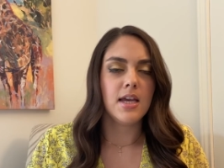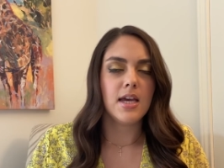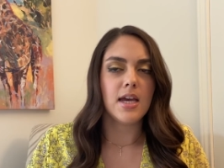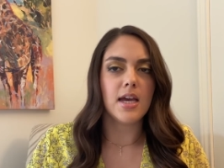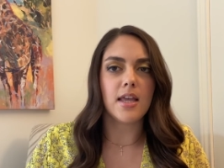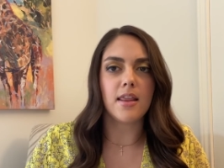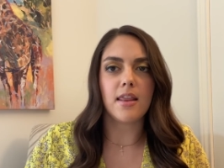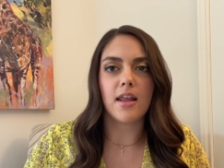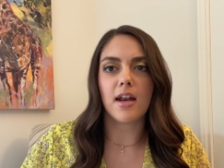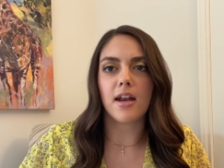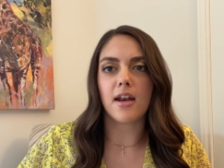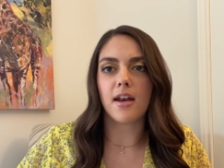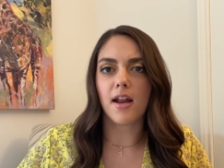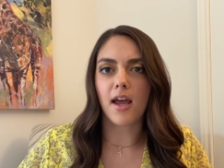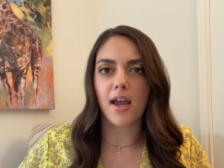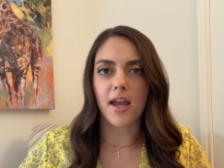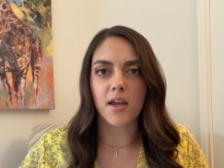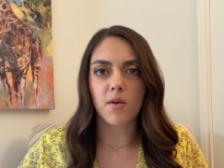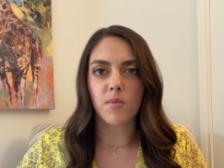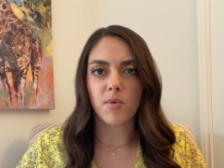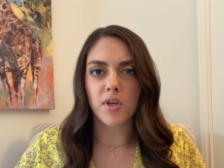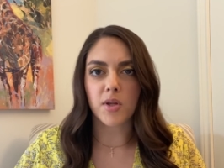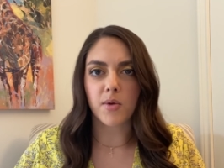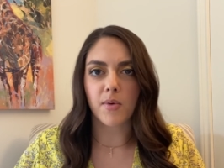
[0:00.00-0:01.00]
and then at
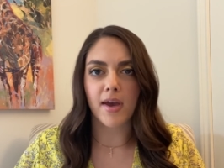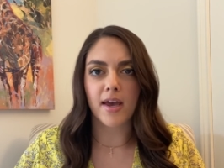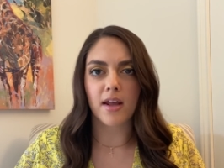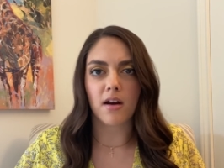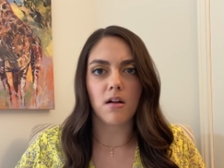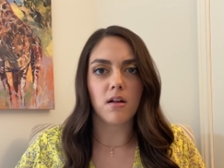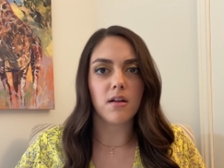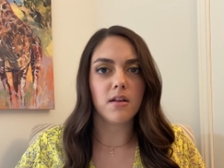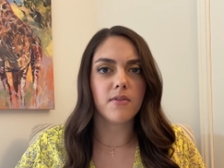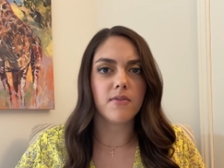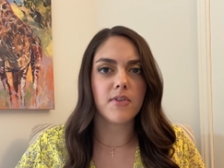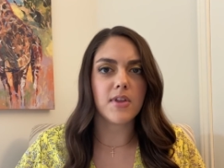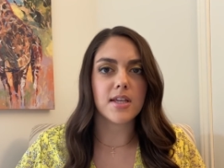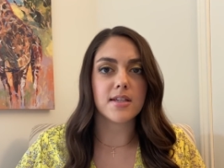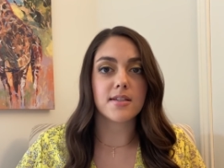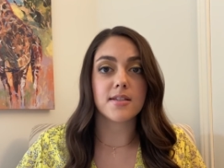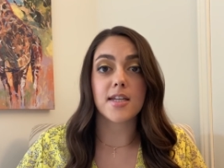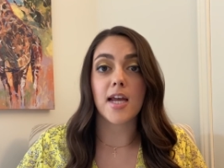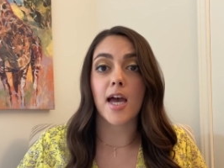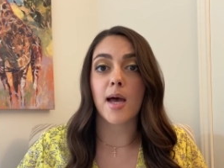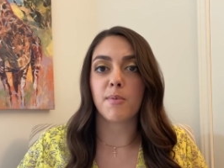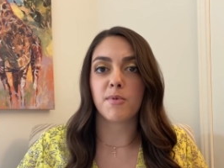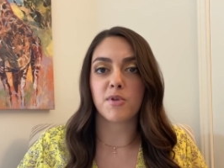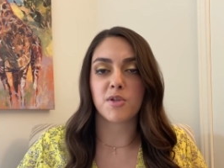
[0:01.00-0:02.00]
night when you had all of the
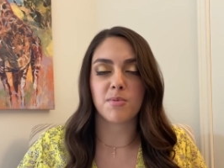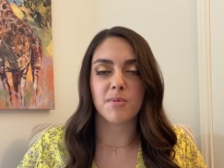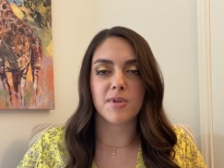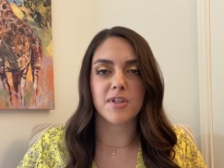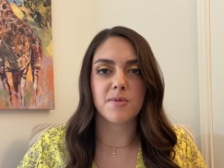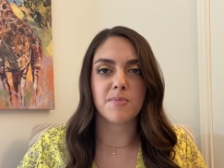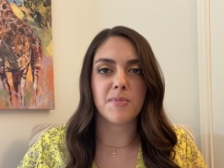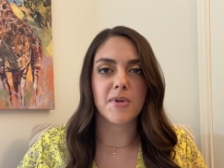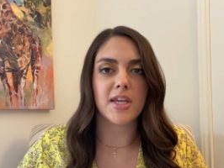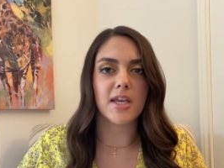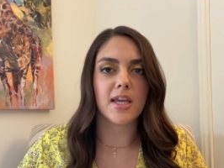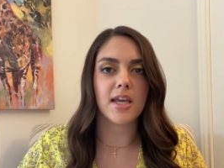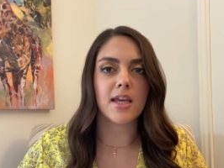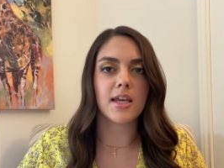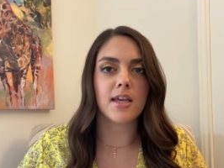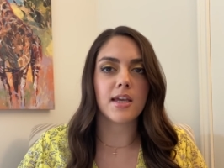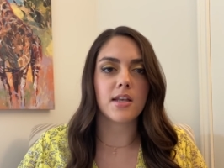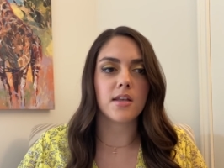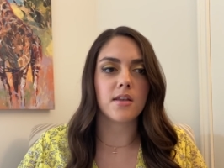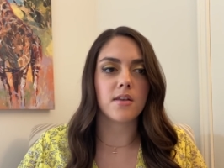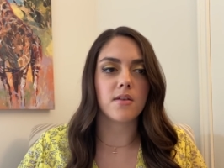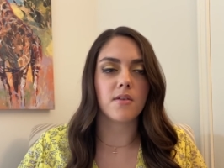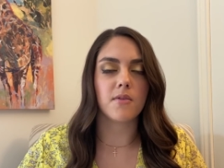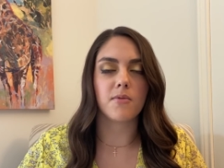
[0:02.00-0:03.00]
establishment speaking,
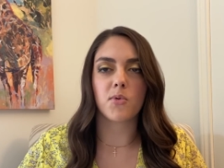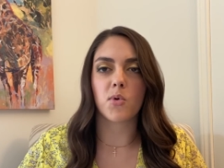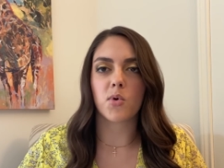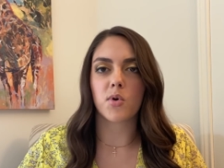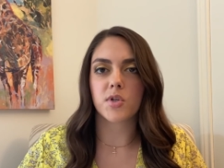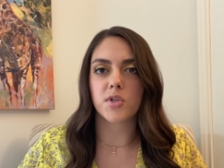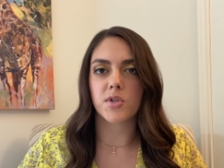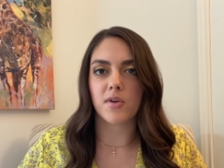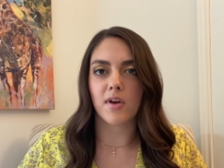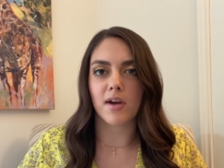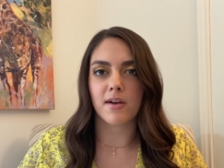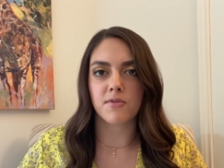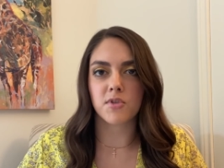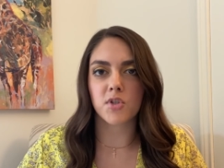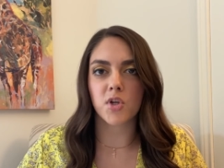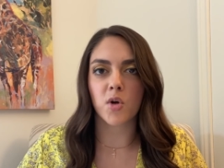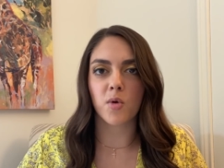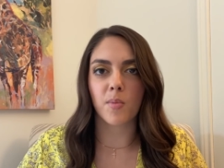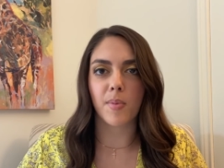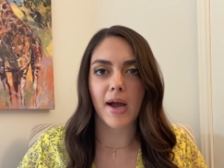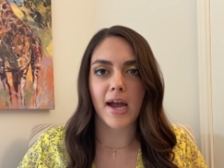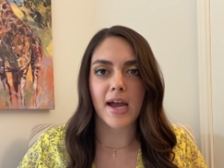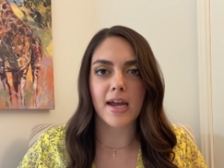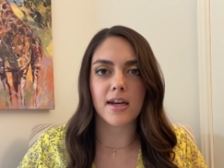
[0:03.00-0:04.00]
and of course you have
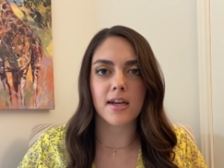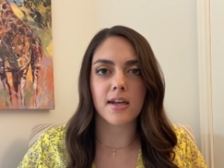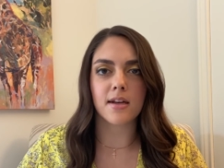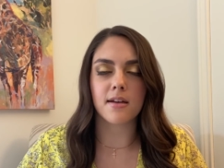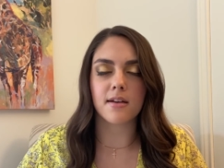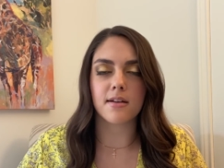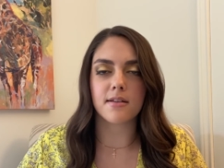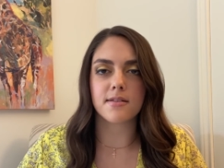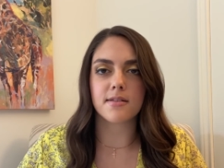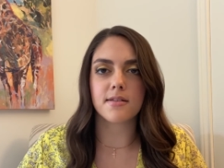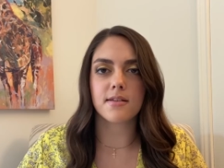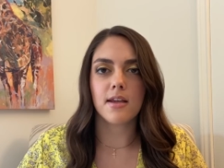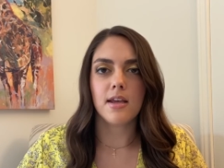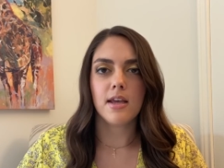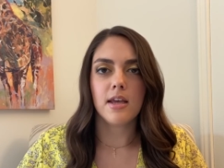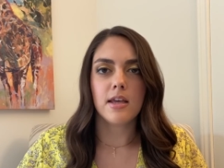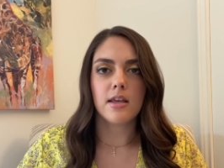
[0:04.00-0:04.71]
Joe Biden as